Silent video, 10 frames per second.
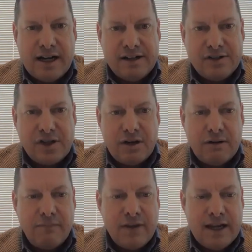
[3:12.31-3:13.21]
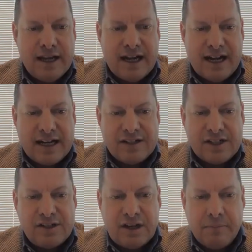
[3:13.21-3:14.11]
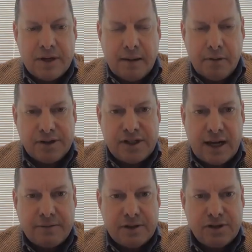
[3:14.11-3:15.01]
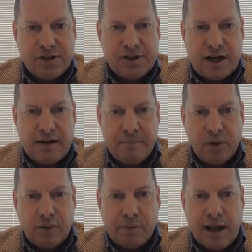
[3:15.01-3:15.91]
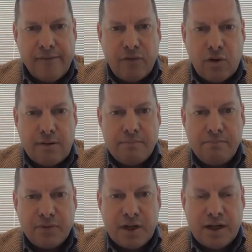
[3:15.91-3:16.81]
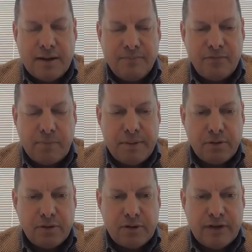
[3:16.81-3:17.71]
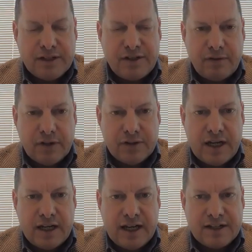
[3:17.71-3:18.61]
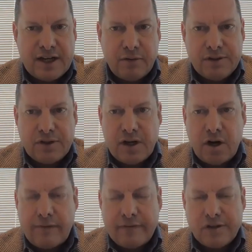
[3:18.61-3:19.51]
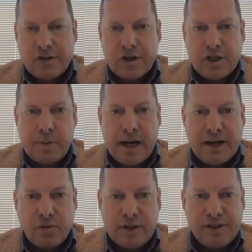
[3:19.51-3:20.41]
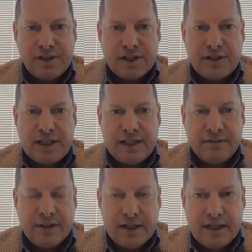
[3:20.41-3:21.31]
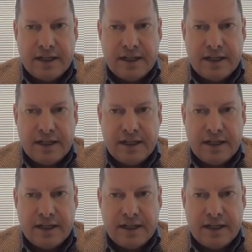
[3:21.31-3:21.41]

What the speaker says: And so I guess I skipped a couple of steps and just decided to build a platform for people to invest in real estate. And that's how we started Harvest Returns back in 2016.